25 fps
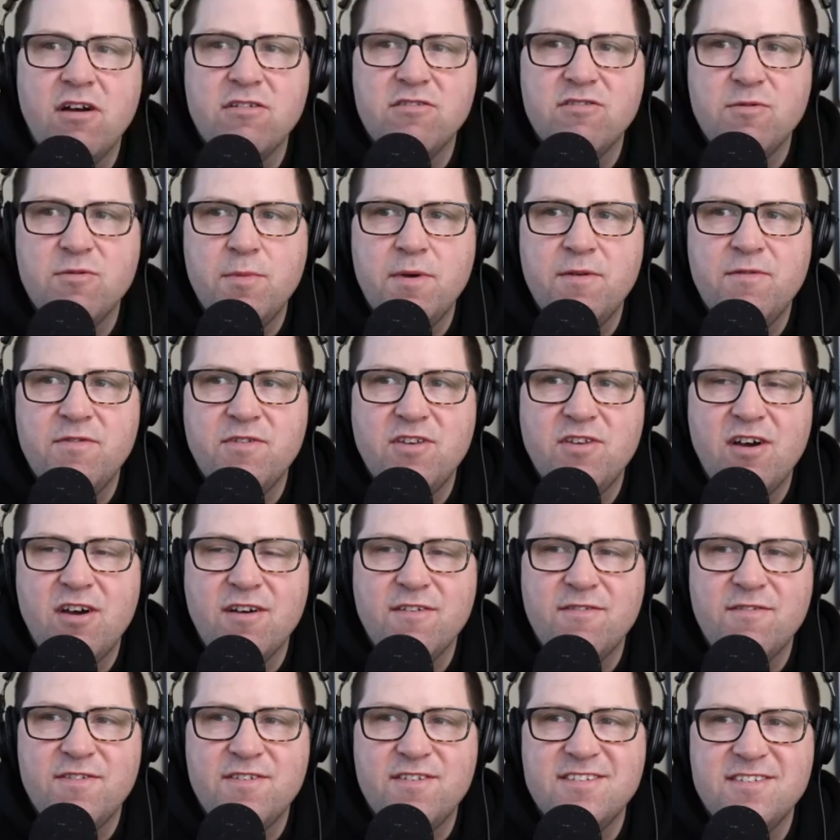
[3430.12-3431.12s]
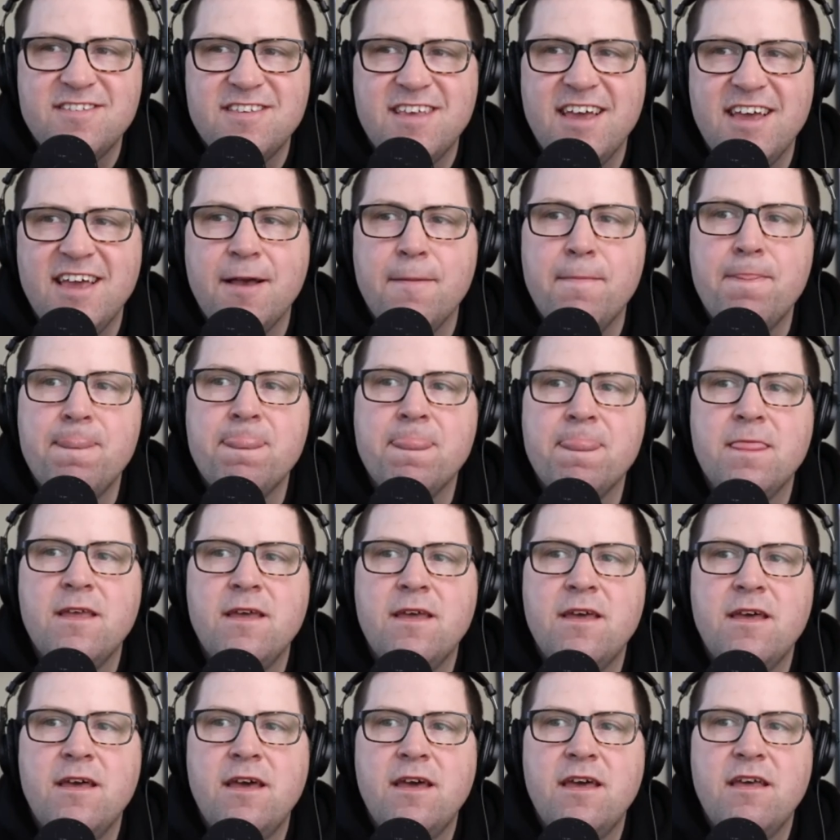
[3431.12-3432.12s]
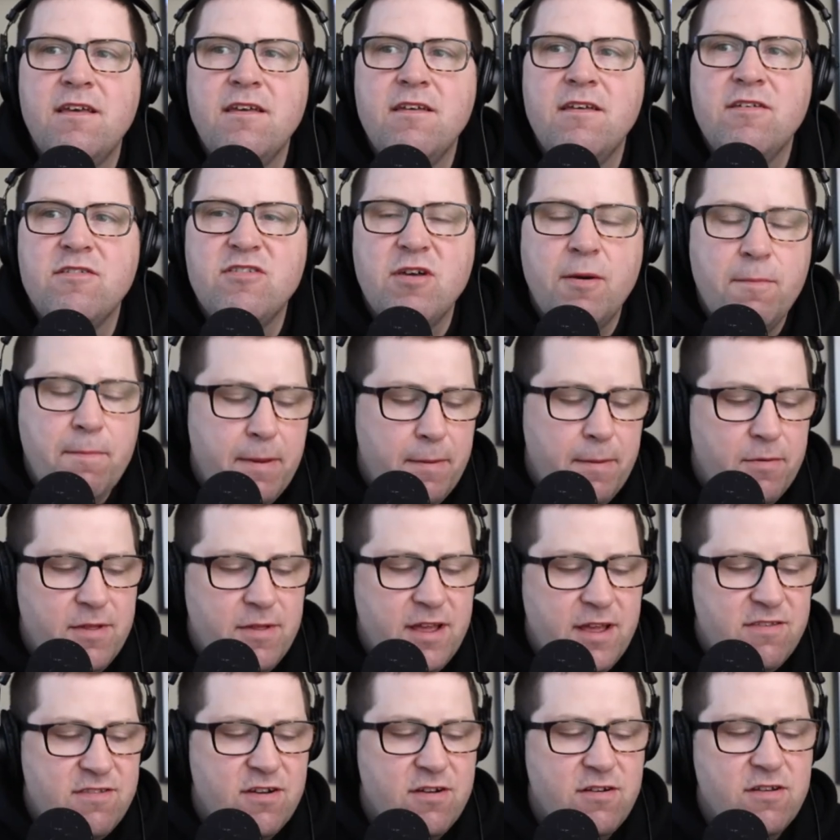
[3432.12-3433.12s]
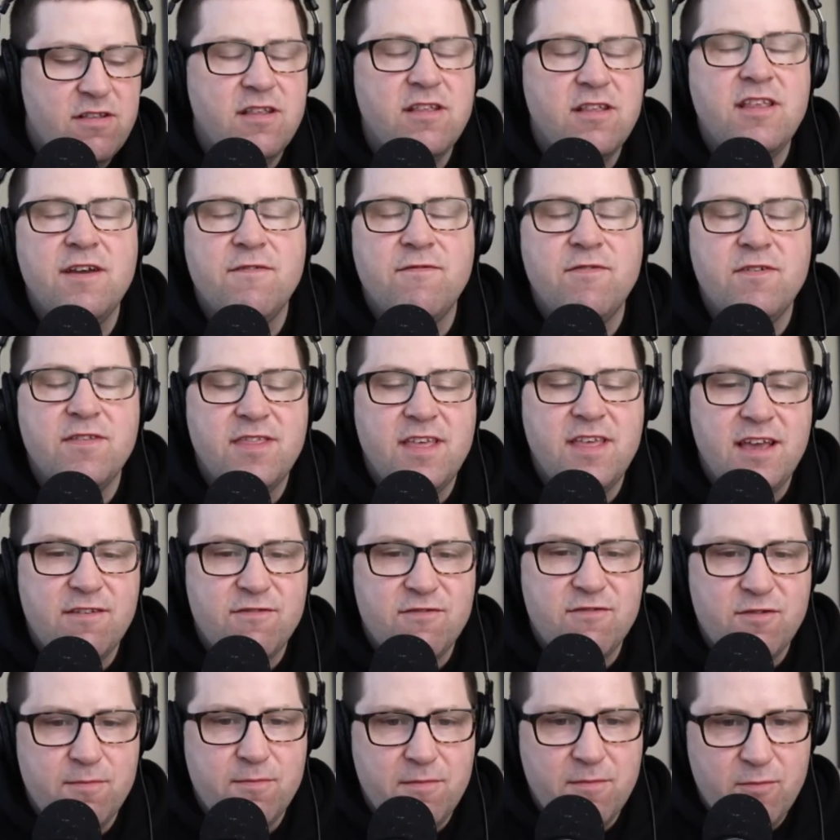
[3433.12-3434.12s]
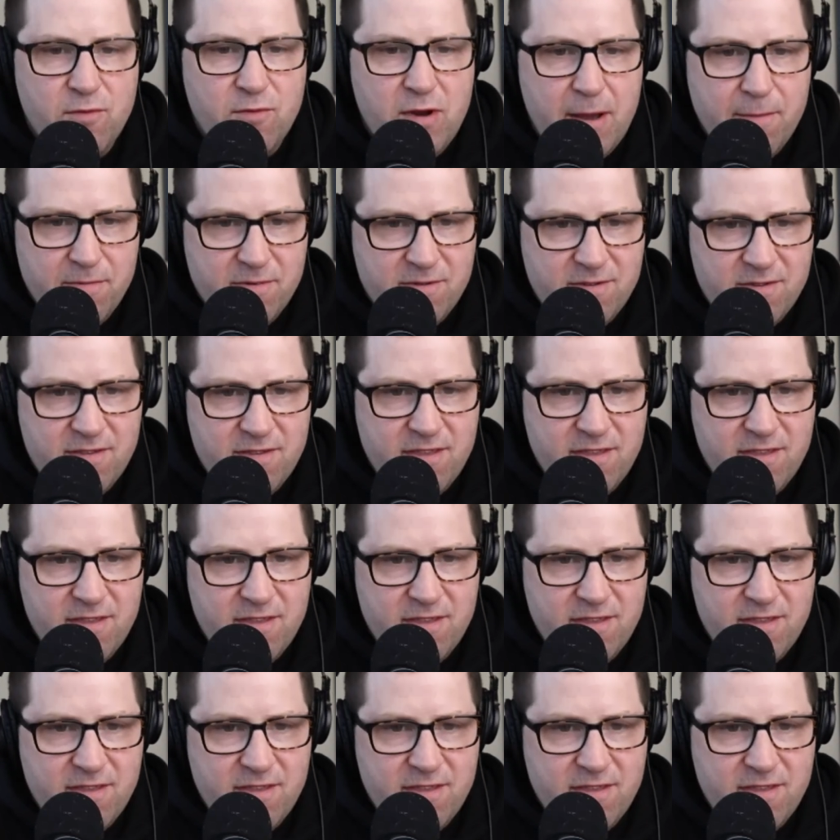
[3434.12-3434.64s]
to so many photographers, like, some people need certain different things from reps.